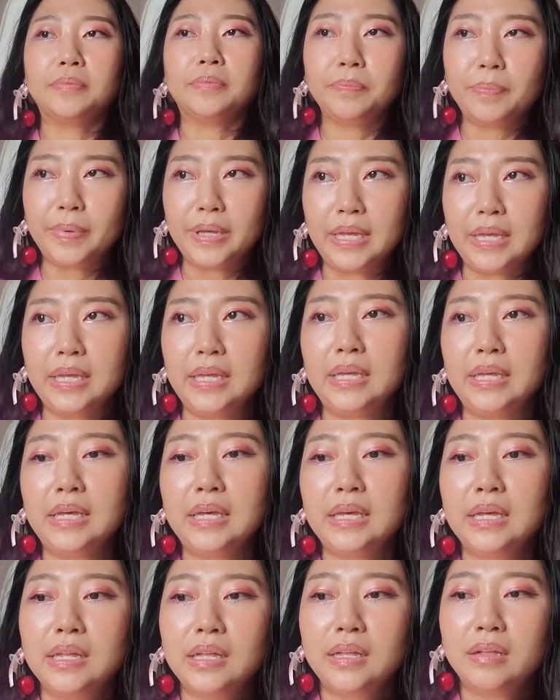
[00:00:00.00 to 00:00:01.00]
be
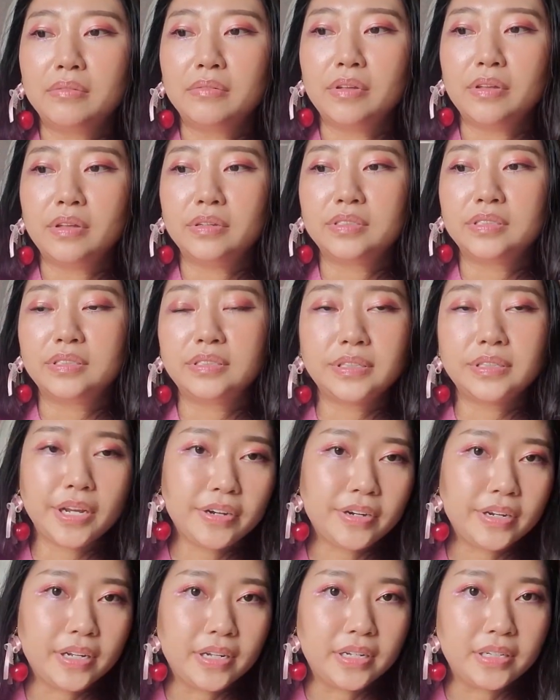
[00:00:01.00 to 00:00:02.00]

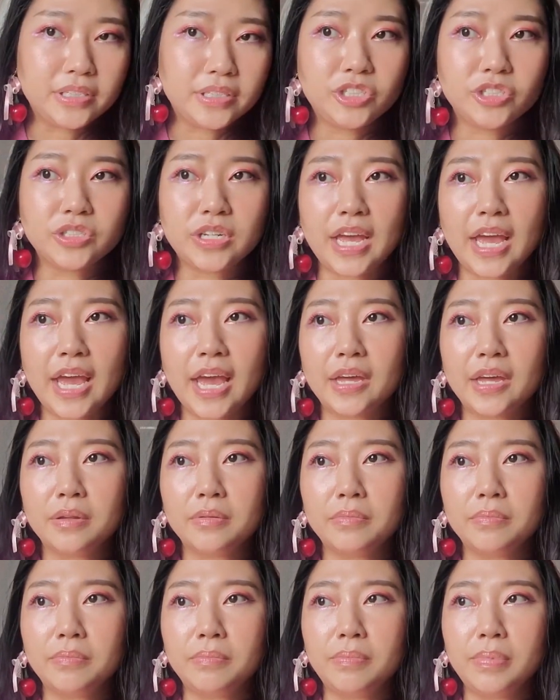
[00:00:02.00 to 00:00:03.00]
serious, you
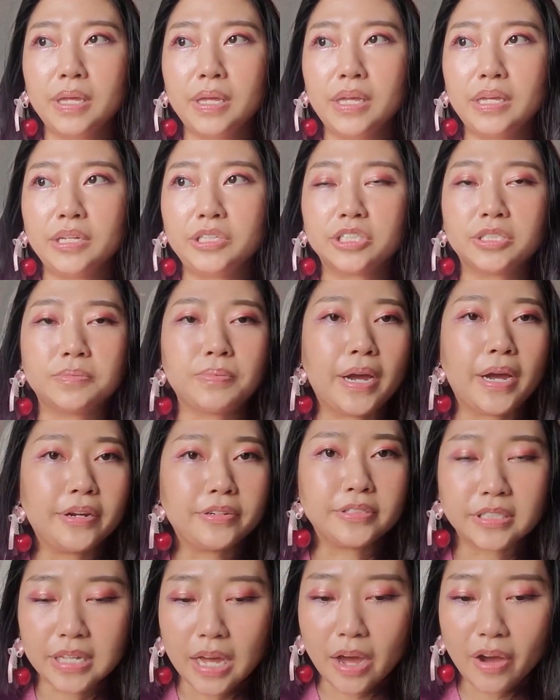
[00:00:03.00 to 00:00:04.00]
can be just by
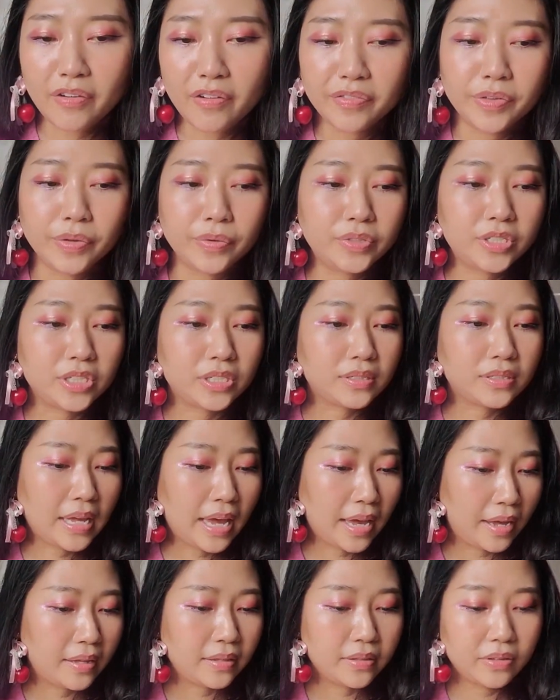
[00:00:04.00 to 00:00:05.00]
yourself, you
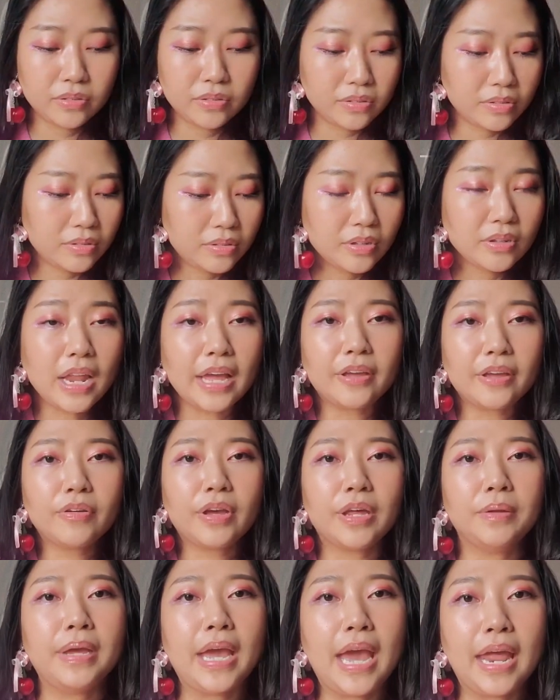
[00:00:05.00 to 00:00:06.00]

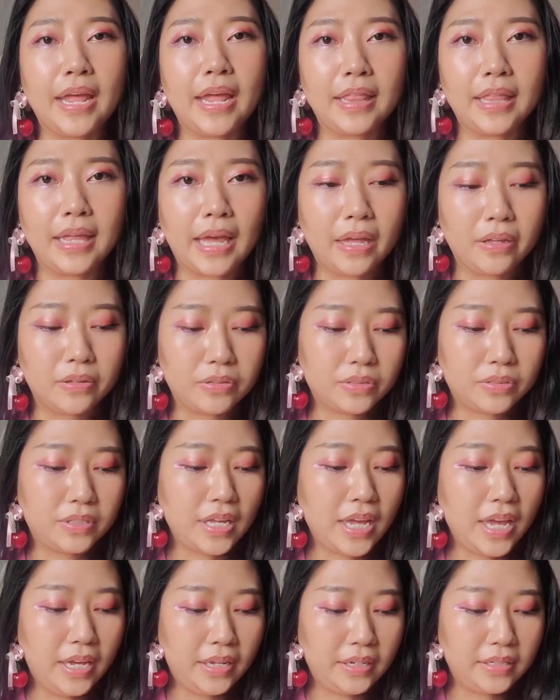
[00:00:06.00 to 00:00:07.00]
can be anything else
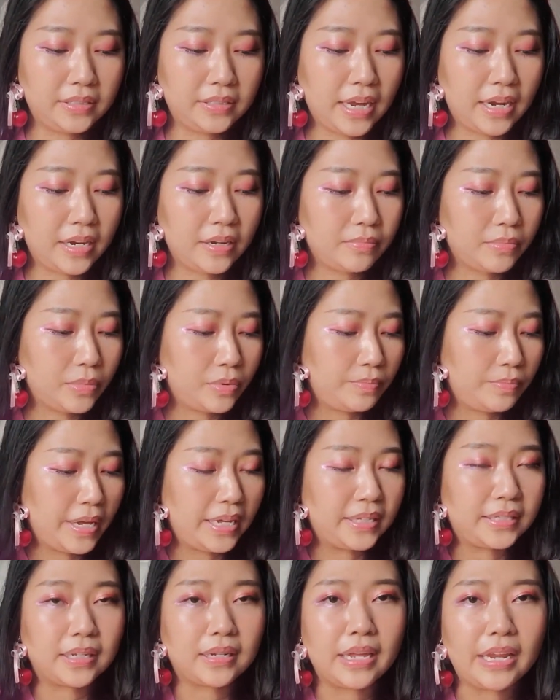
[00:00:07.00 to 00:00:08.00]
in Sailor Moon
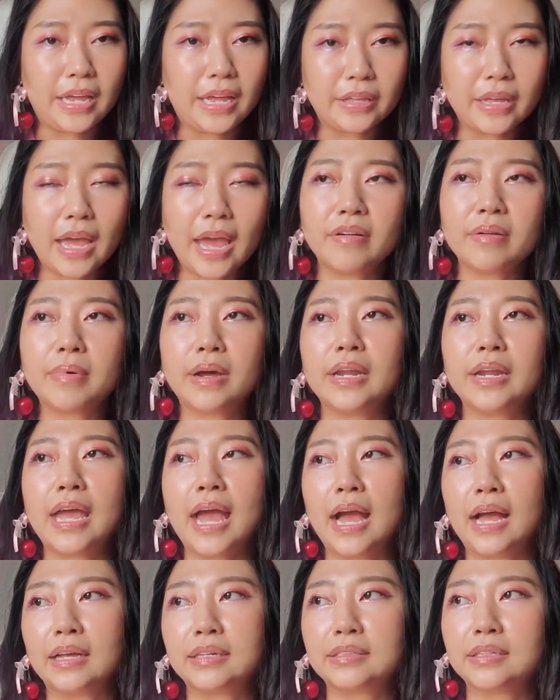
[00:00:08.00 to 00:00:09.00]
basically. Like, everybody
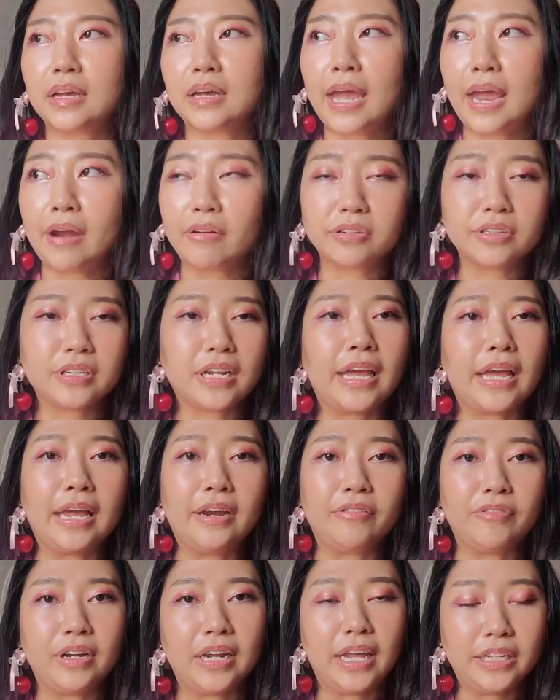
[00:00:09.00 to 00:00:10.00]
has a character that I
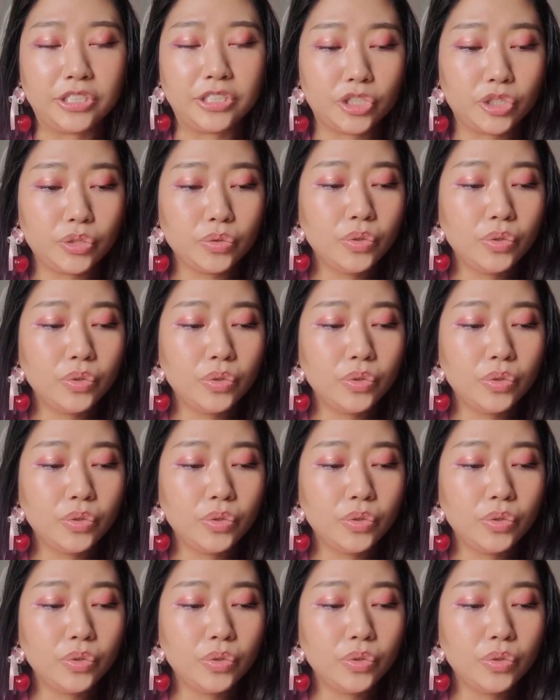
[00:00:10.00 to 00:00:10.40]
can relate to,